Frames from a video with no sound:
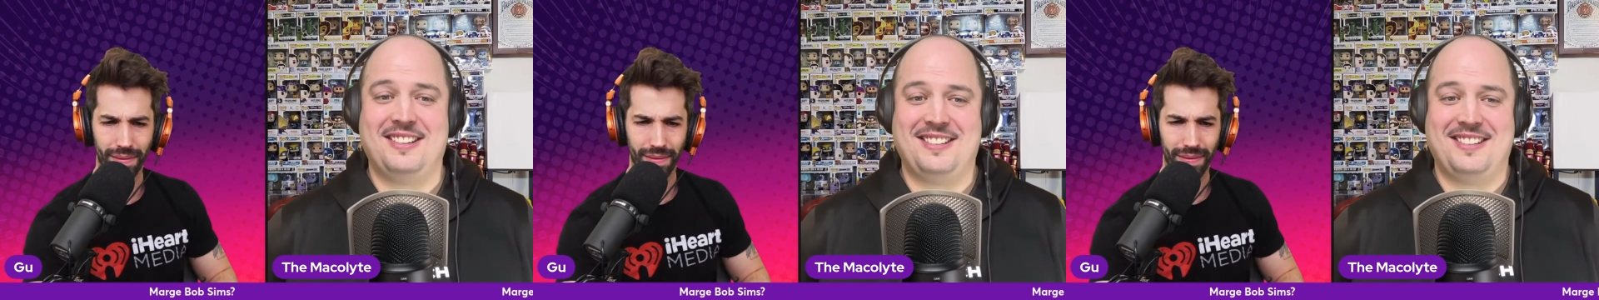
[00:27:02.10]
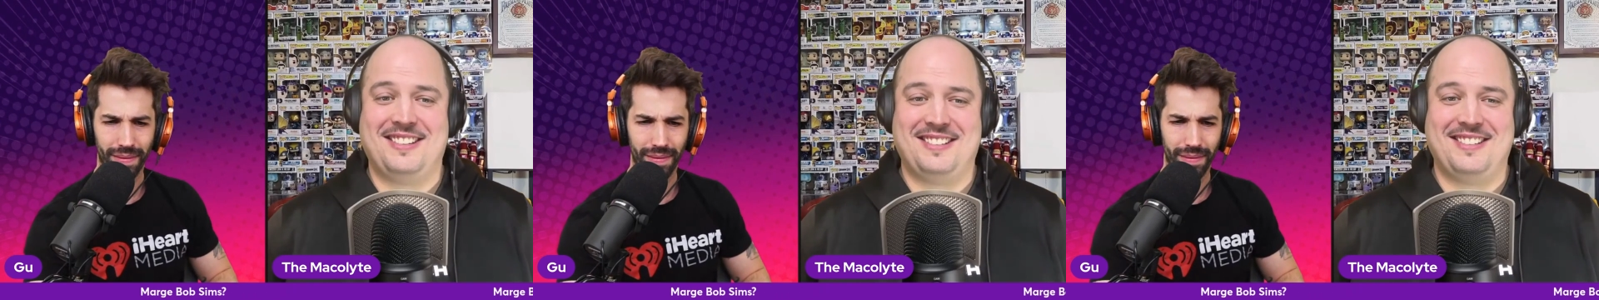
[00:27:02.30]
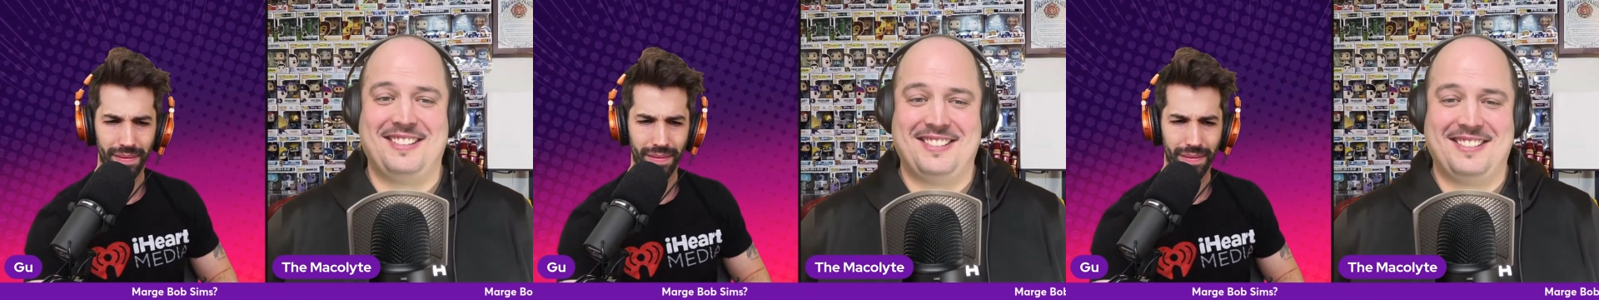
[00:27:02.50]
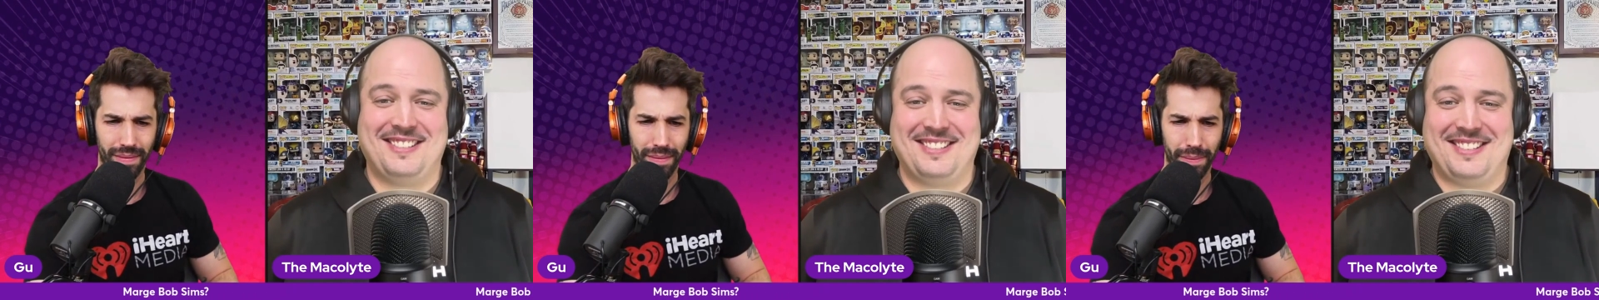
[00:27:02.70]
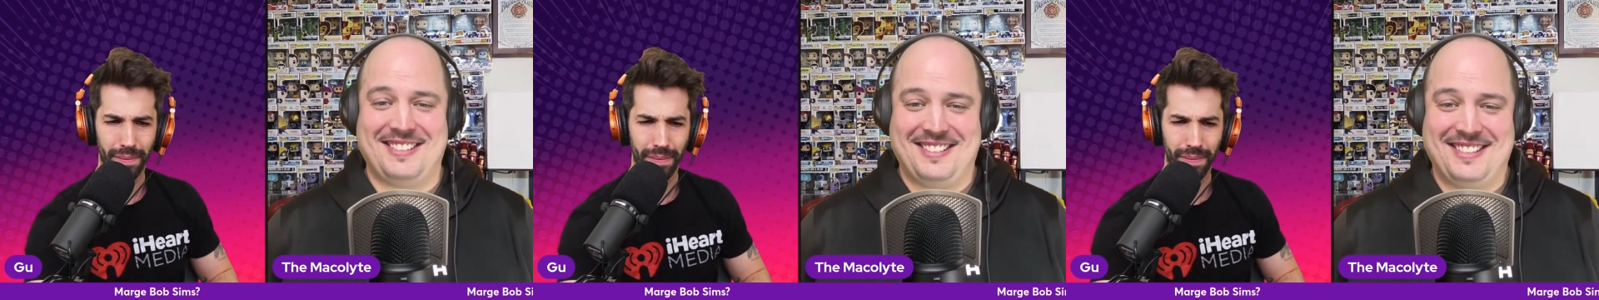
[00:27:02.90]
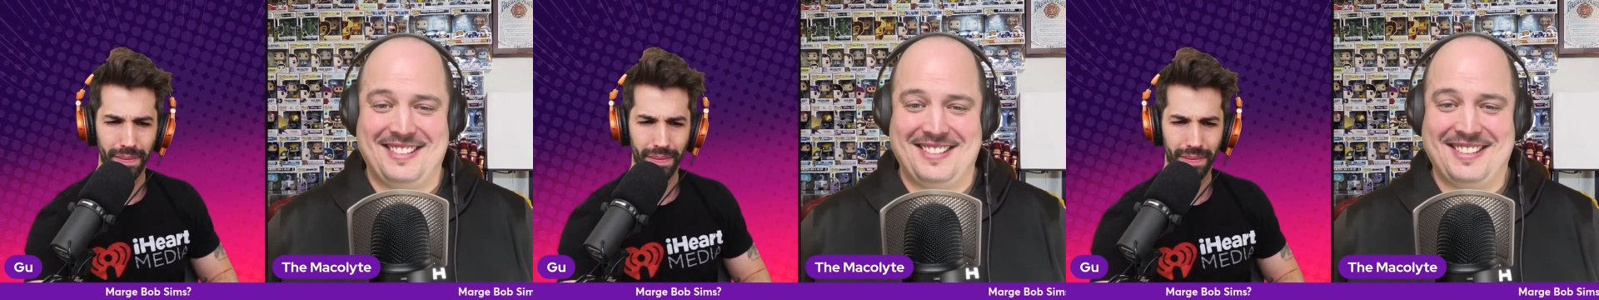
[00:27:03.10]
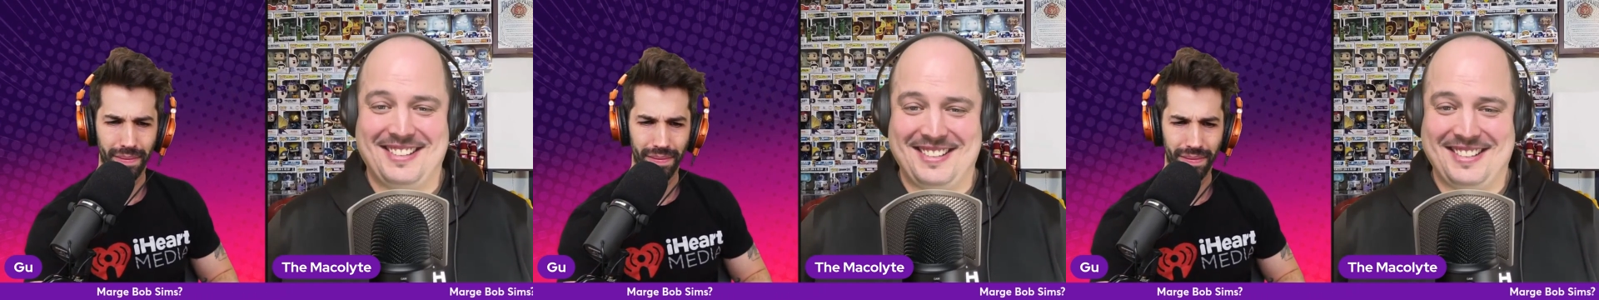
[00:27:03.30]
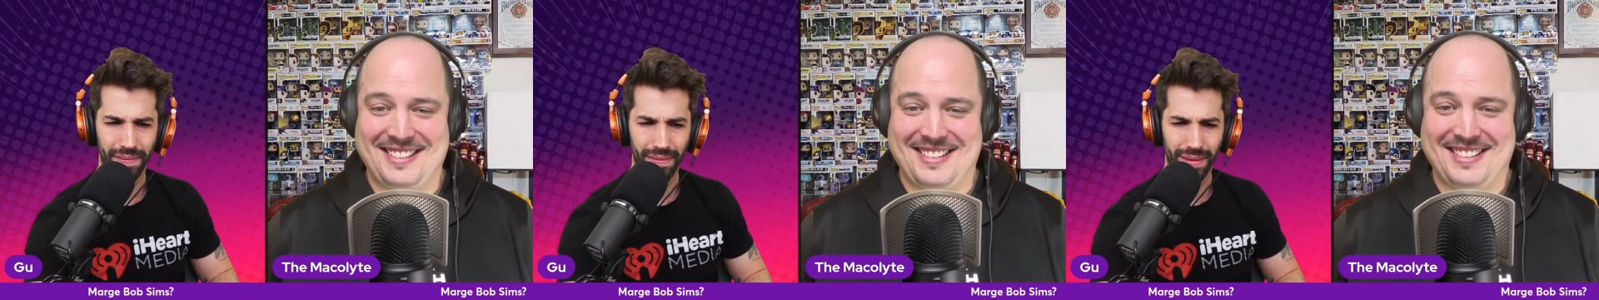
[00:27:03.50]

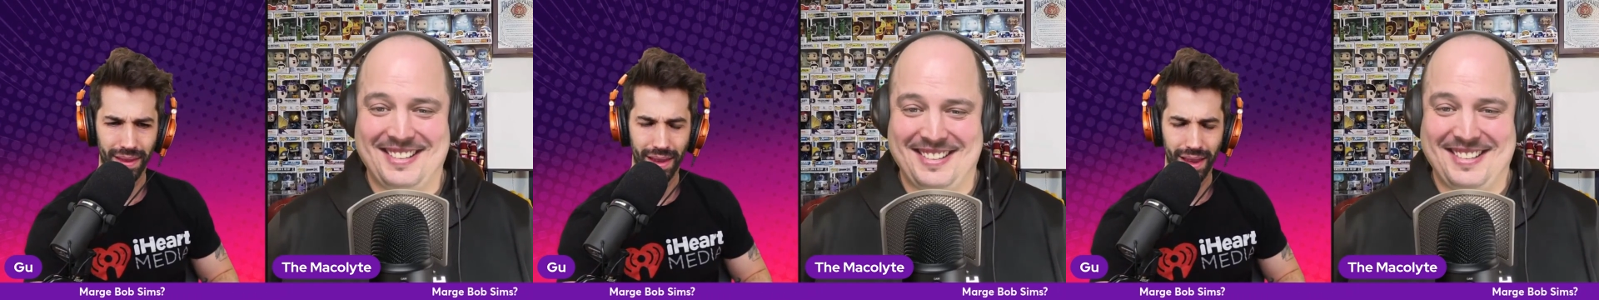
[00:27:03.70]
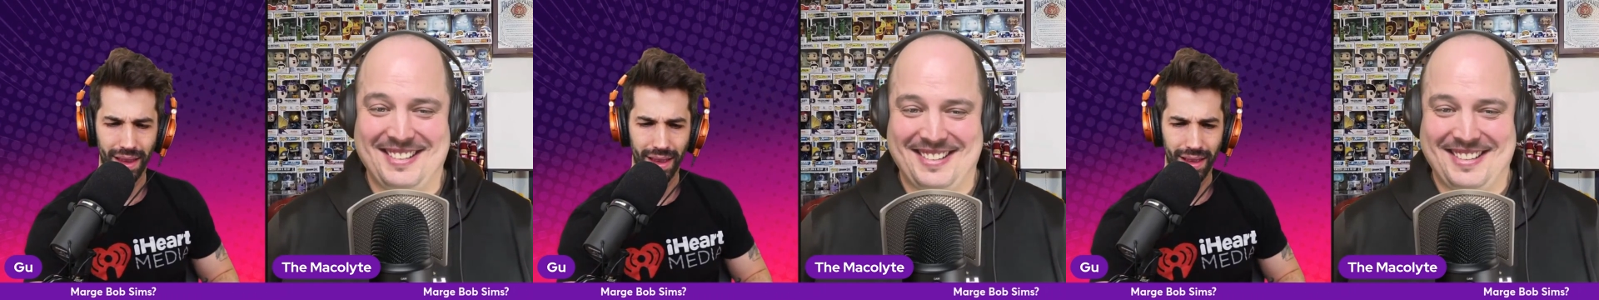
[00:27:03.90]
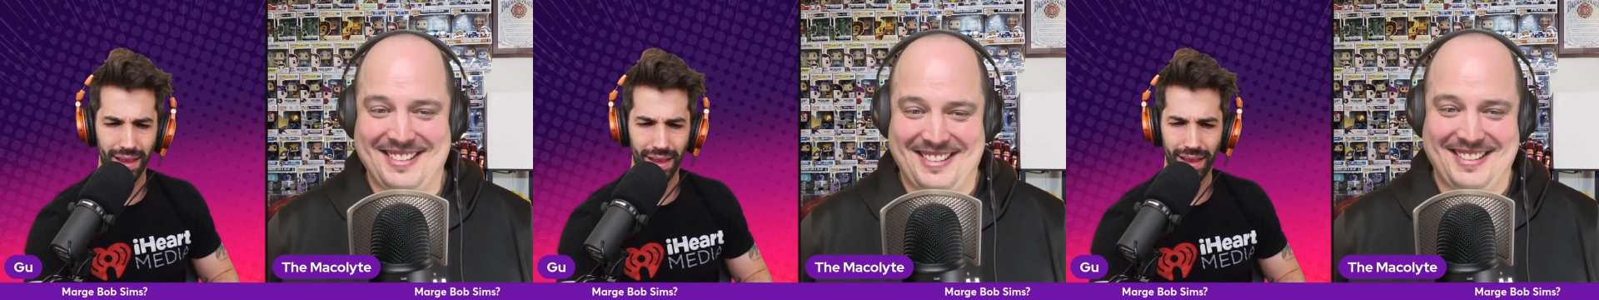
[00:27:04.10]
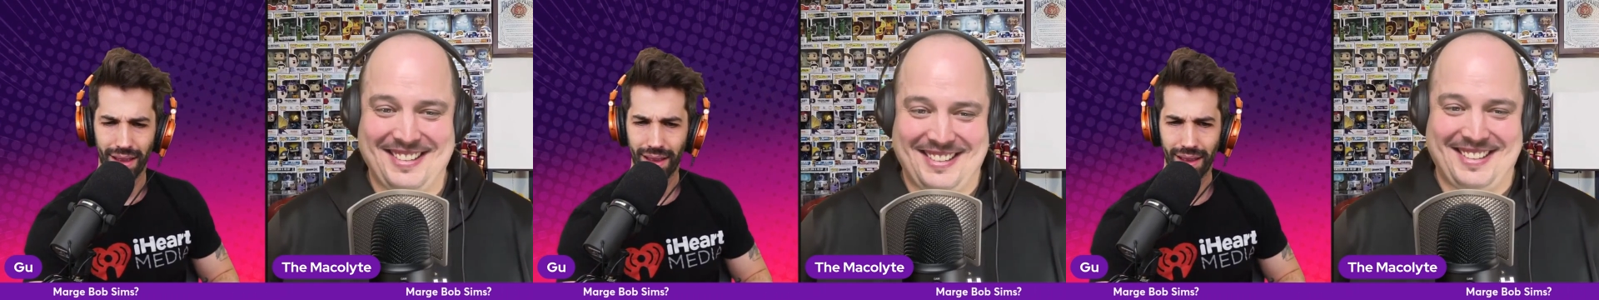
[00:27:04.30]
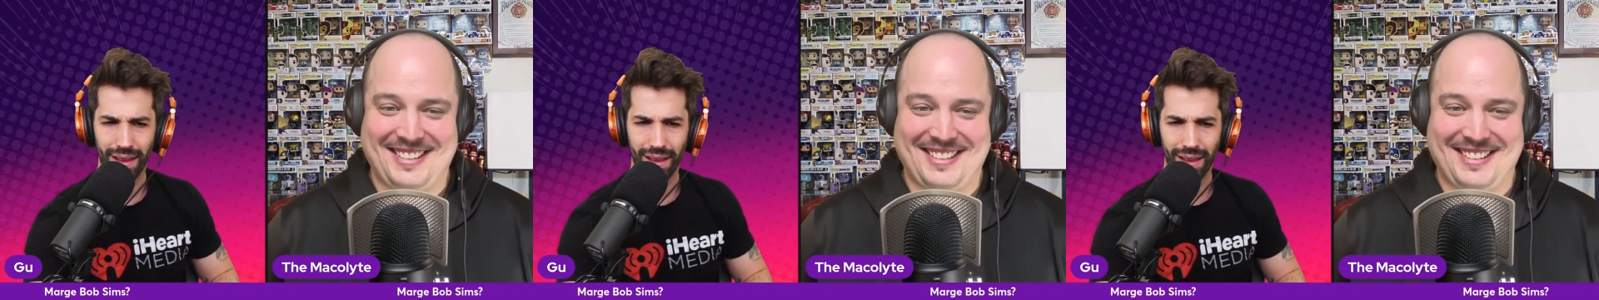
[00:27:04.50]
No one is speaking in this clip.